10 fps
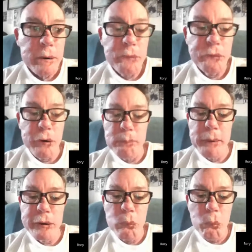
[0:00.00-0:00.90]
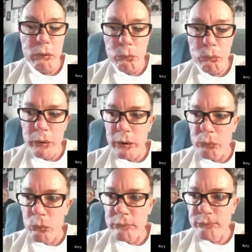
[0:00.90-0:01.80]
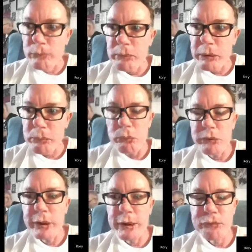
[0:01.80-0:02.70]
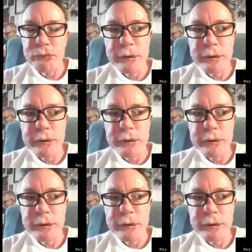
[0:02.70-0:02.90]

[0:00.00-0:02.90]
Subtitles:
started making oil one-on-one for people with cancer.